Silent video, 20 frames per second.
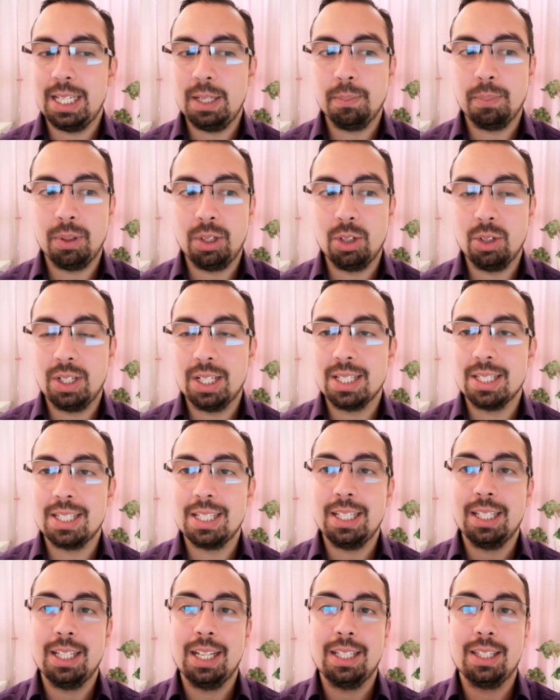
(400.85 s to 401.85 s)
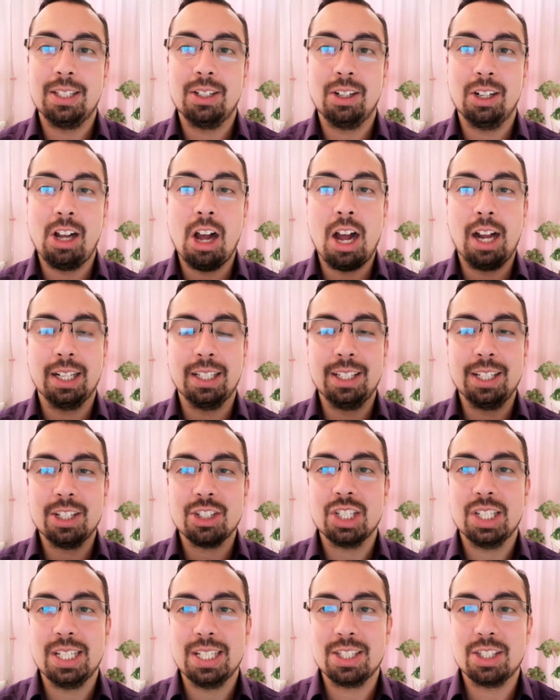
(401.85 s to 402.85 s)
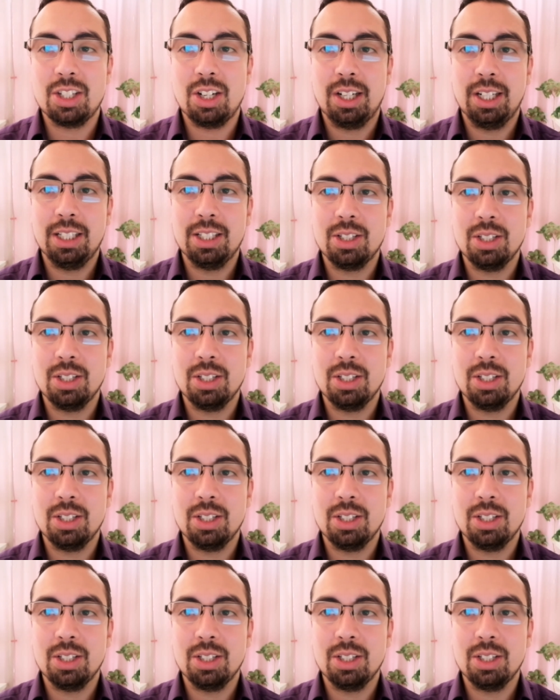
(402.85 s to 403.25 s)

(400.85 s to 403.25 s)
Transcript: but you can see that their cognition is starting